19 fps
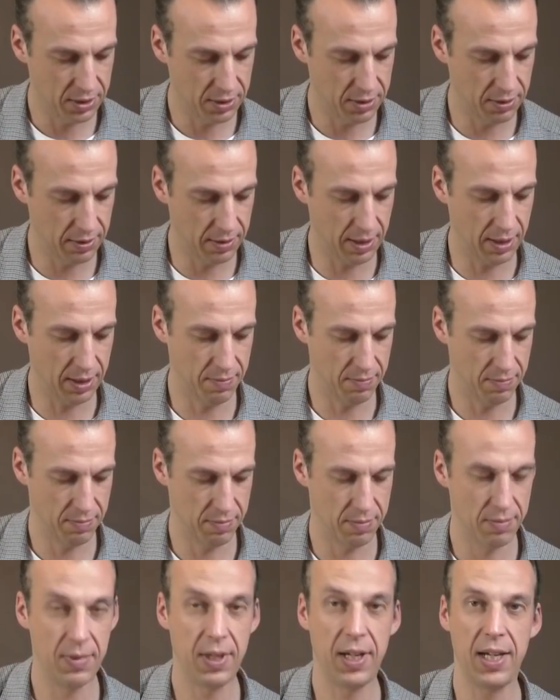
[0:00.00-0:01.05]
to the
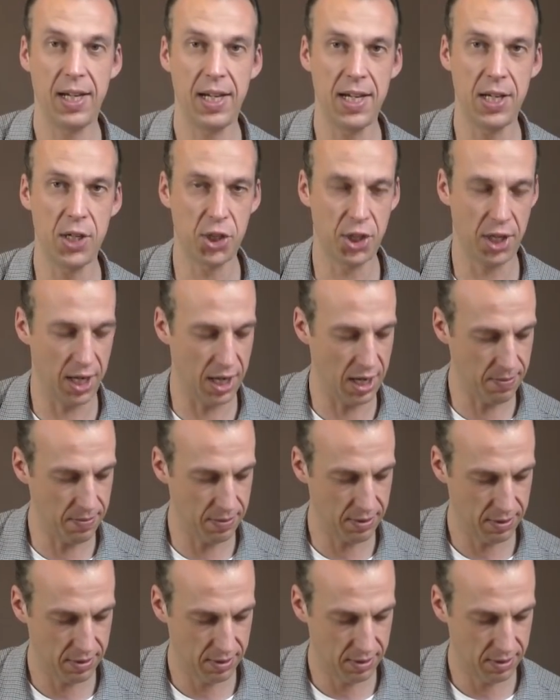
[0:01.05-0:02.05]
E shape,